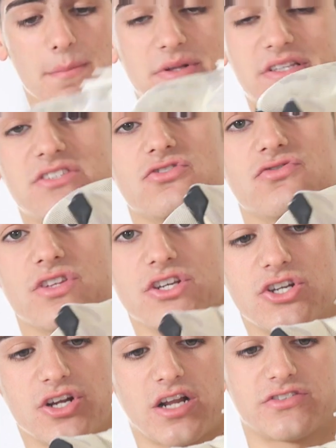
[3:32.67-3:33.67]
But these are really
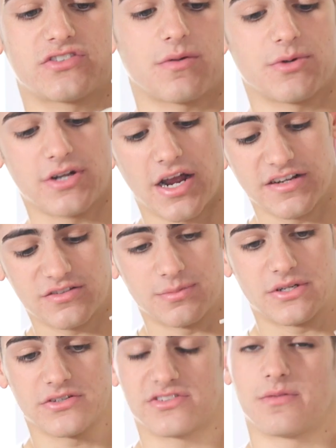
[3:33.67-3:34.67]
good on summer nights
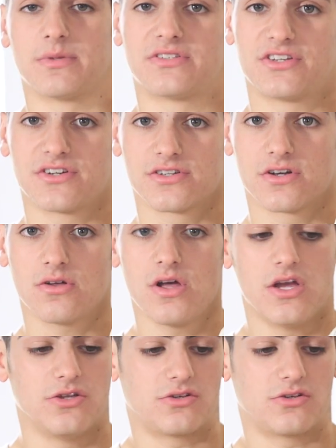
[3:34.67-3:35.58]
because of the material.